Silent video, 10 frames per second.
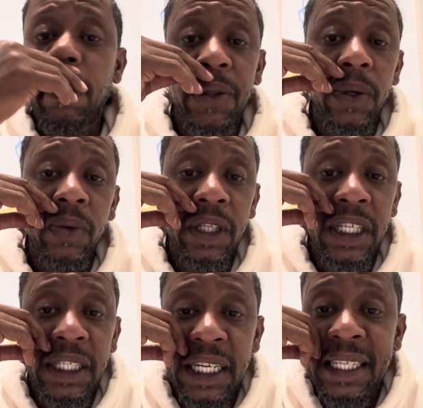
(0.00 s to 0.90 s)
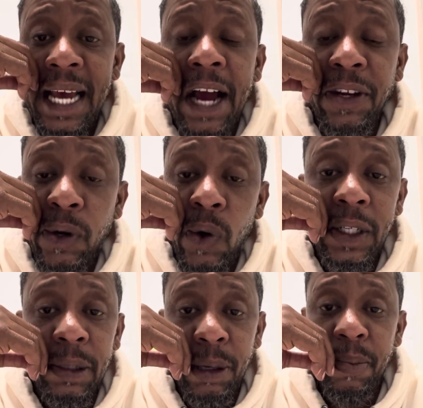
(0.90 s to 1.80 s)
through. This is how you're going
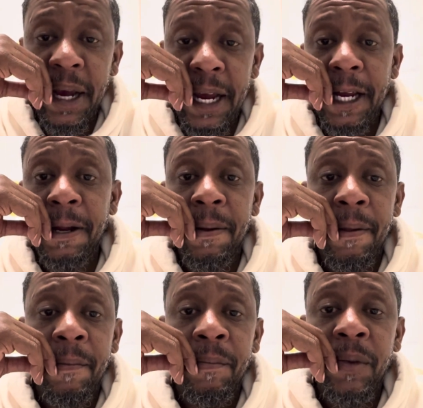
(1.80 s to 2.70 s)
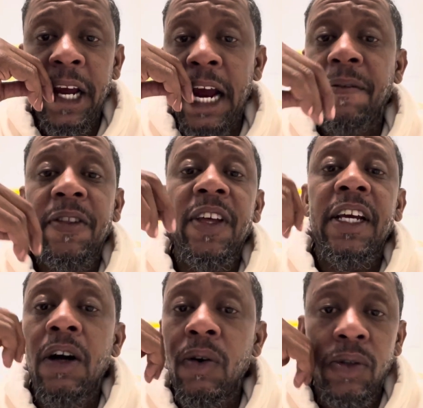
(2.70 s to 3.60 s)
to be paid. Everything
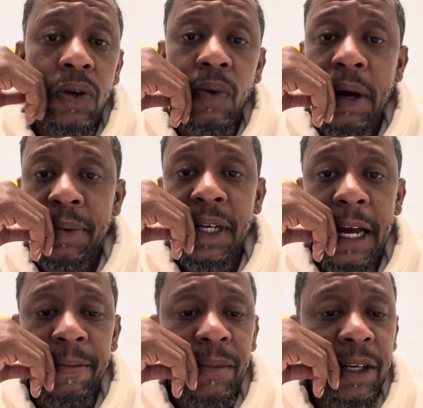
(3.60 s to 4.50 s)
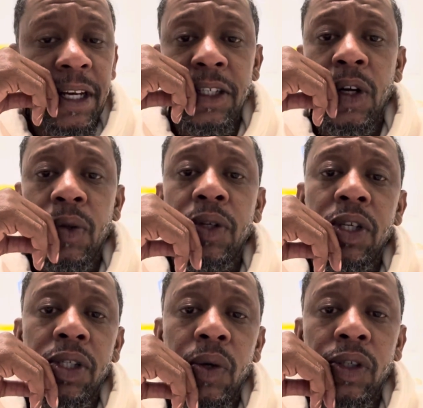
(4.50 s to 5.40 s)
goes to the website. It doesn't go through your
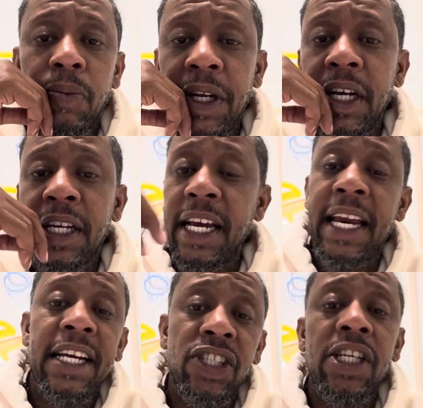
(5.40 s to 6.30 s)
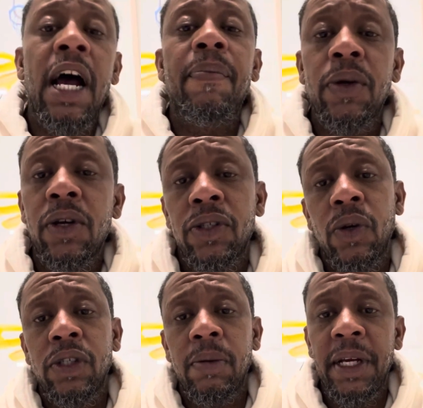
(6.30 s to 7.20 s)
social media. Yeah, they can shop through your
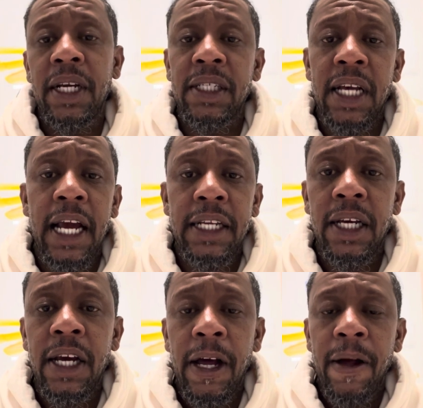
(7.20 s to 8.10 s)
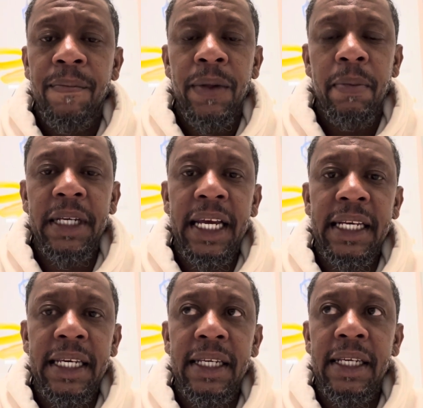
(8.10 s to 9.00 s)
social media sites, but a
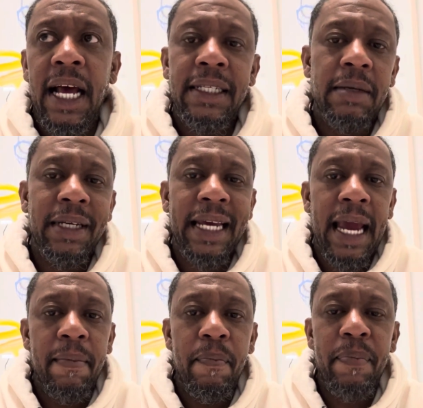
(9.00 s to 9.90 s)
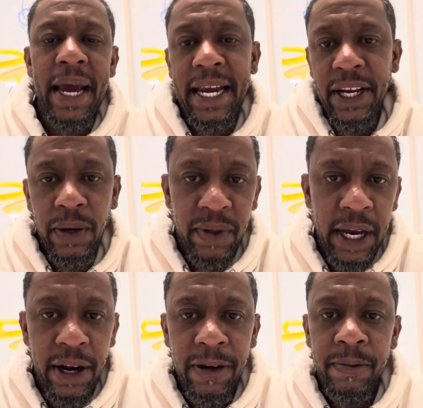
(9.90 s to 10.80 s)
lot of times they can't pay you there.